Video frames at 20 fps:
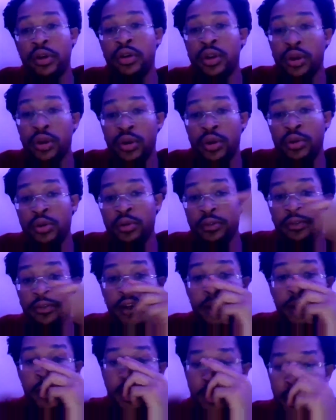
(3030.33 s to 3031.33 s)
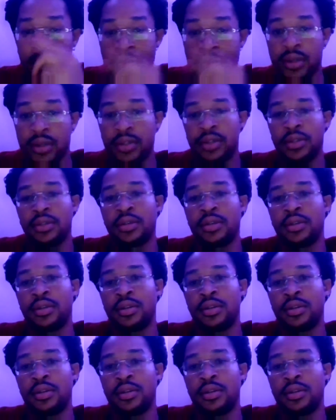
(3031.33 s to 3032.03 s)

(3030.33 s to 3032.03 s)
under your own roof, family members.